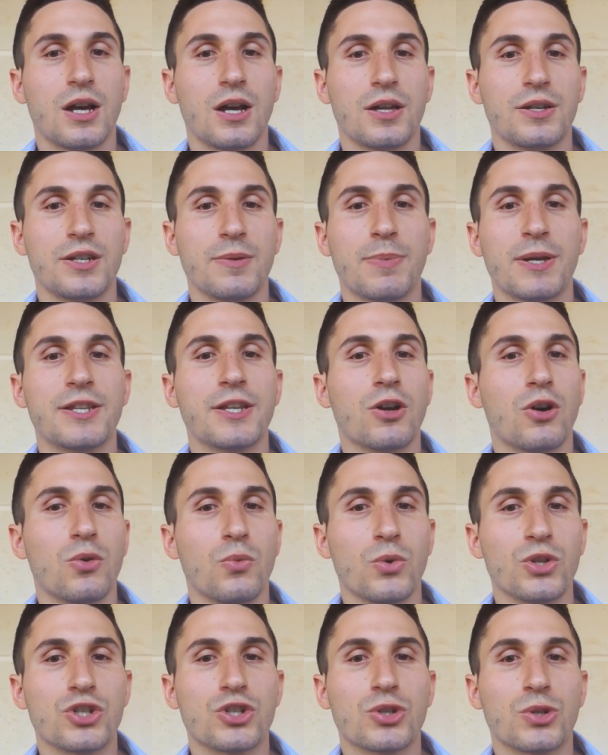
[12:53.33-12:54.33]
depending on
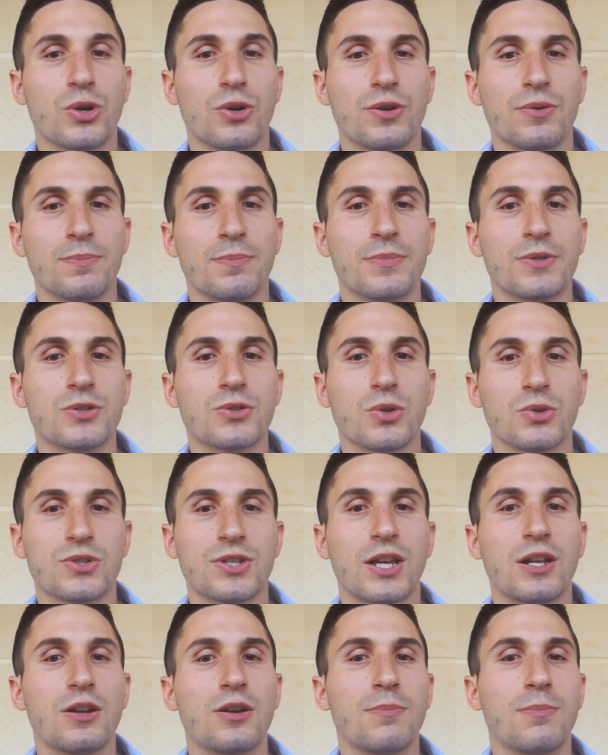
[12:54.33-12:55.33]
which term. So
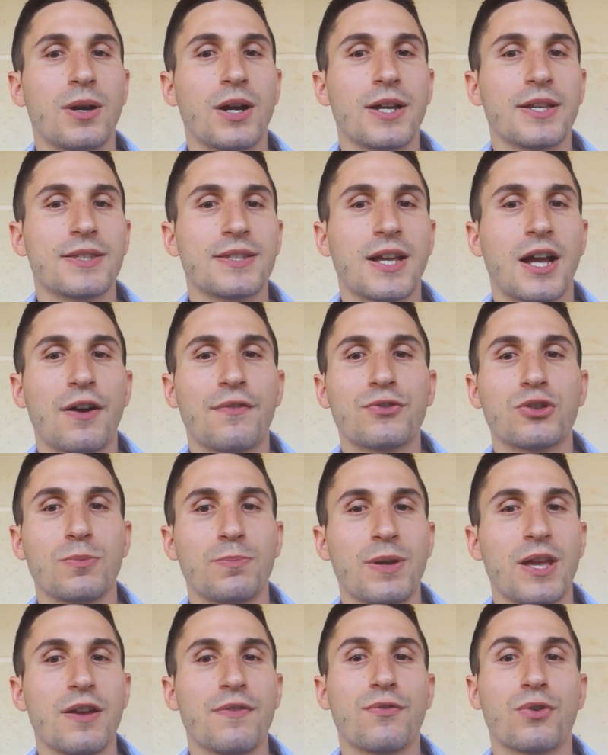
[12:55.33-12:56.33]
seller might have to
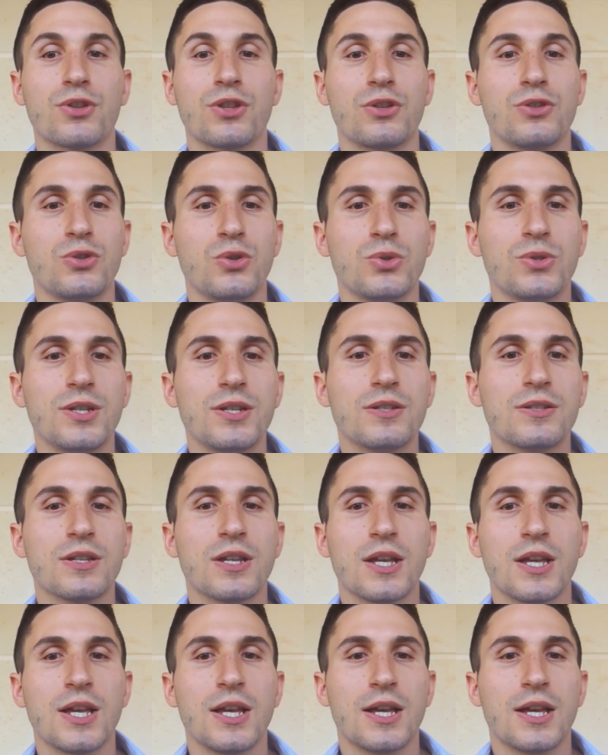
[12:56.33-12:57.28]
pay for the duties